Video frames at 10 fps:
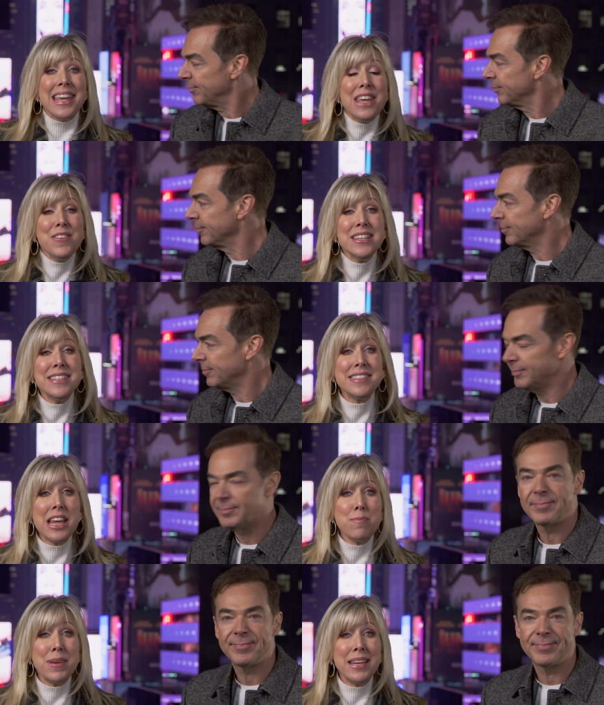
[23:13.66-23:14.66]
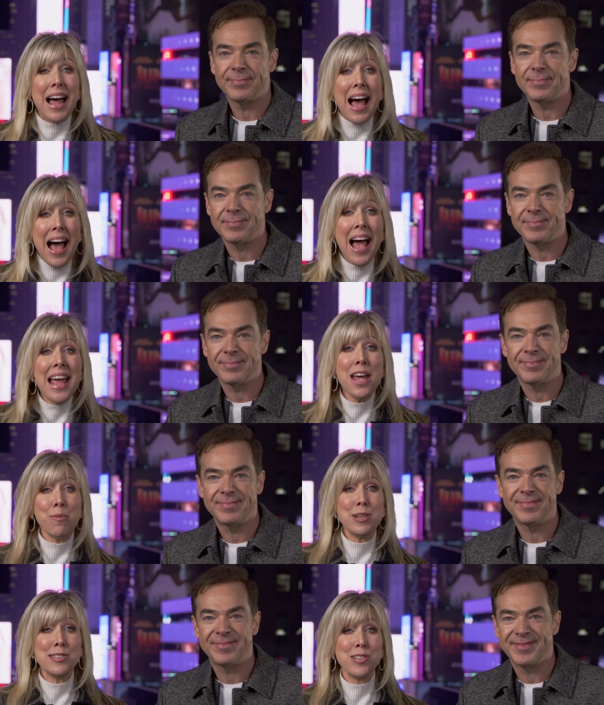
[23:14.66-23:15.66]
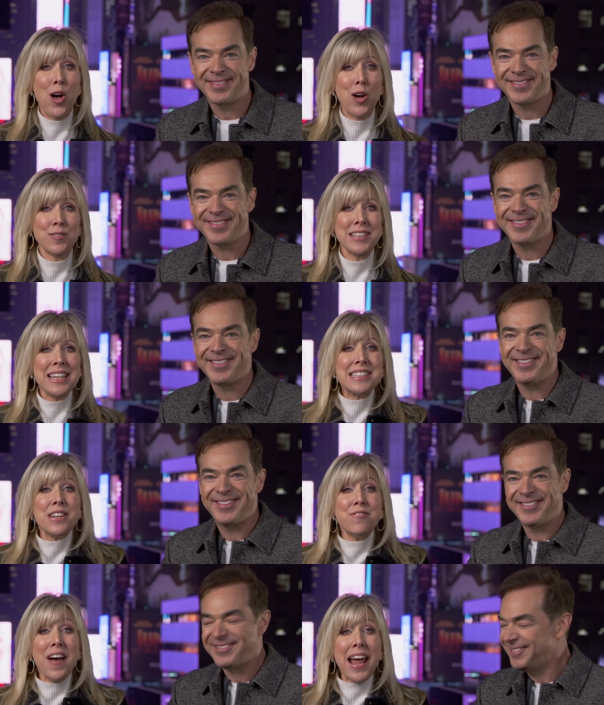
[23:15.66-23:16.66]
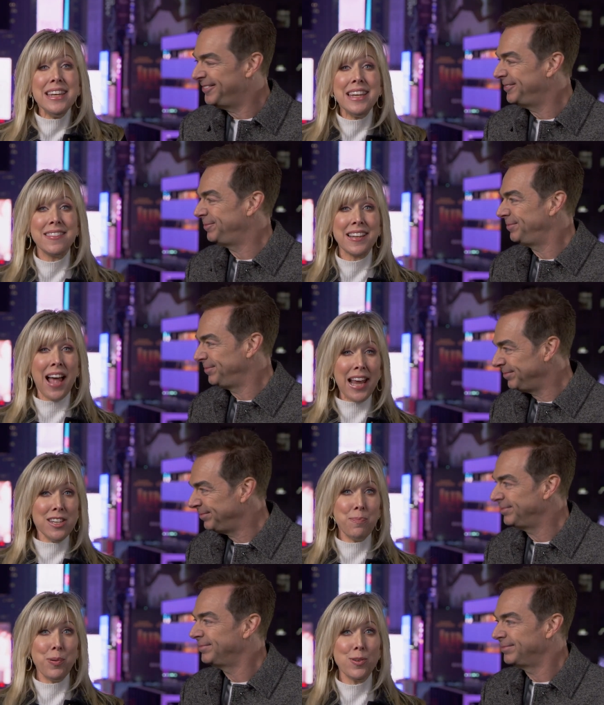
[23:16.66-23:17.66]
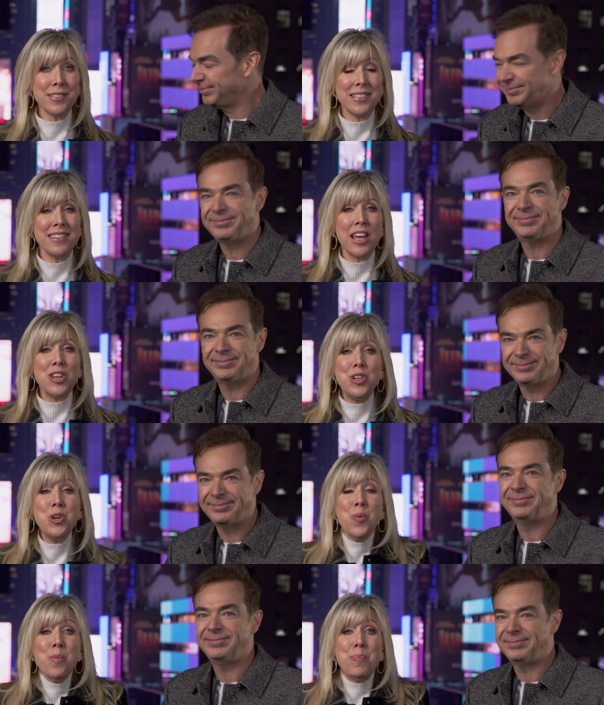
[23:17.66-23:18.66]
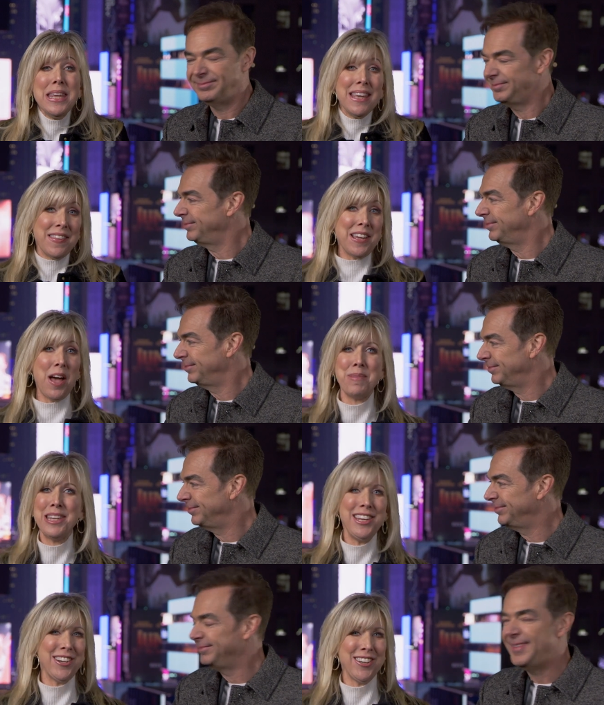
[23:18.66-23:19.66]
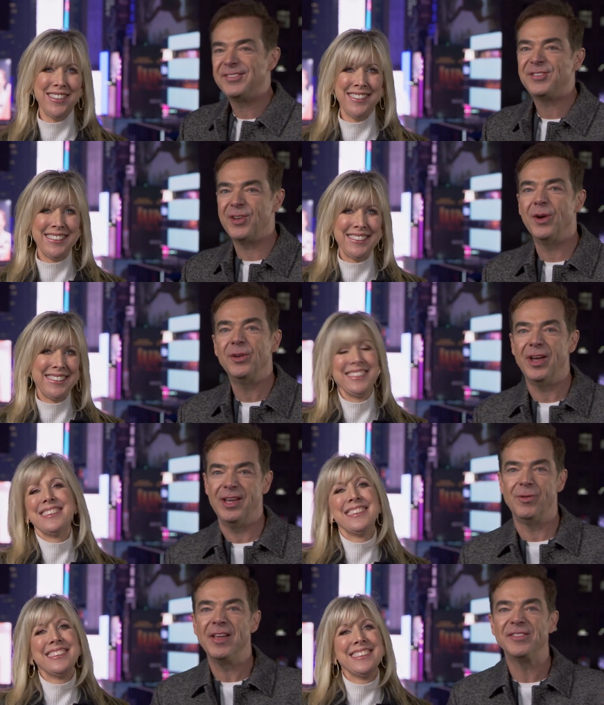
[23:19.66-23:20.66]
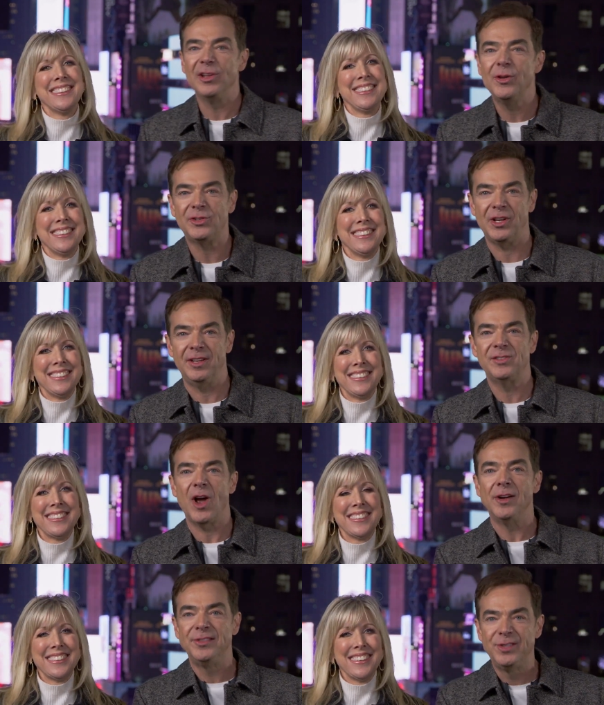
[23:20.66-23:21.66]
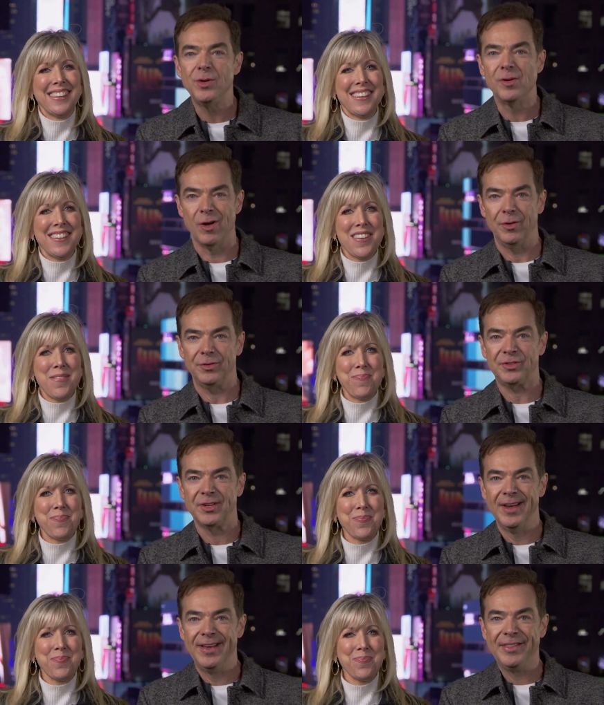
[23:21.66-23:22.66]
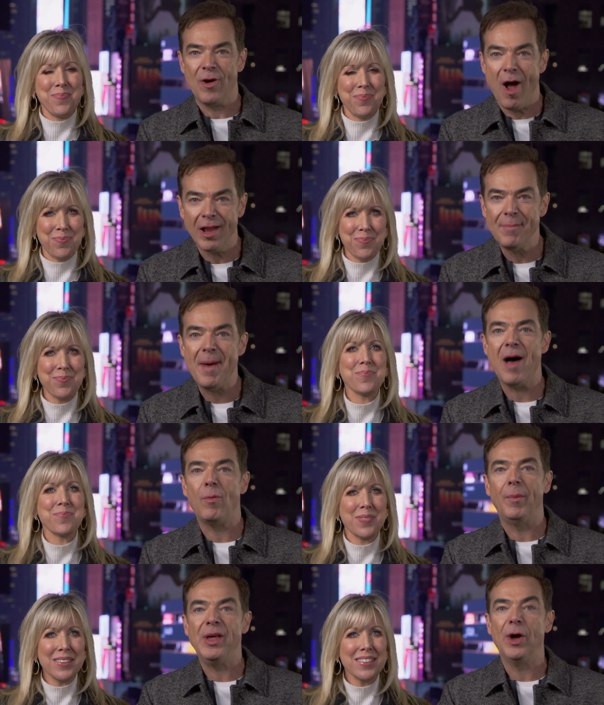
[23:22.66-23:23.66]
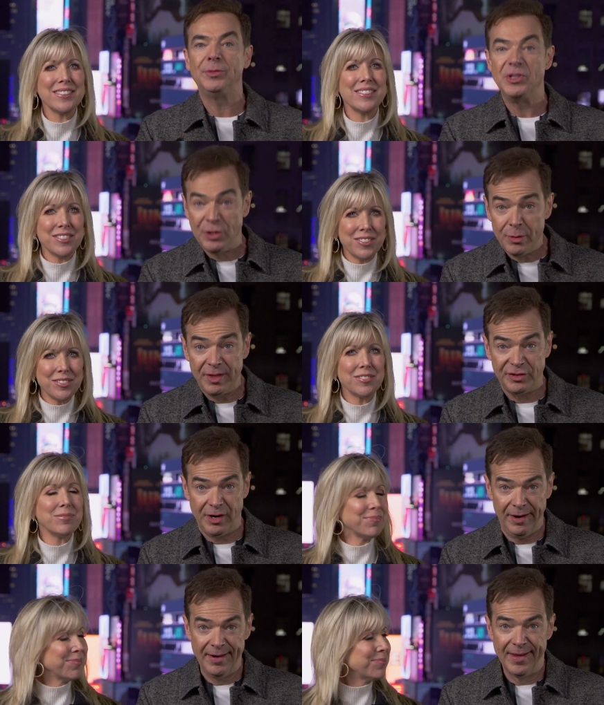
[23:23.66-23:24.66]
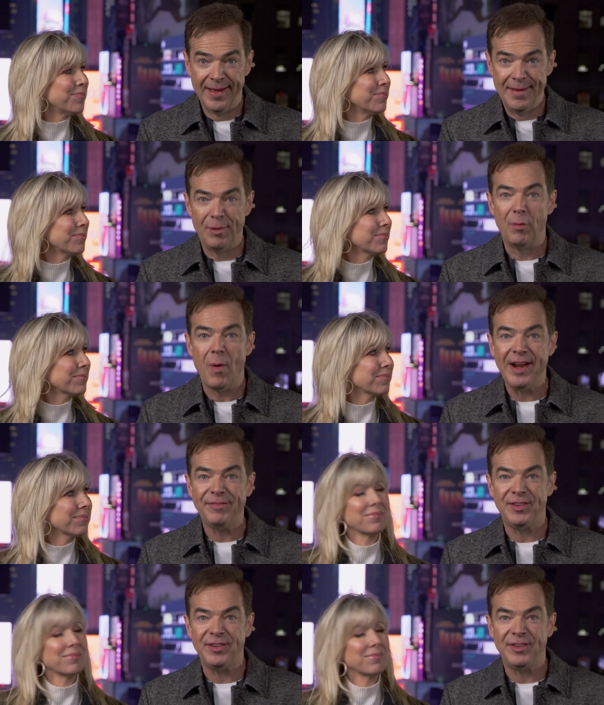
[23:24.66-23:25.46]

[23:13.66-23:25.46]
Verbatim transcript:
Speaker 1: Even the statement, I am resolved, is defining the kind of person that you will be in the coming year.
Speaker 2: That's so good. Resolutions are do goals, they're all about what we hope to do this year. But what if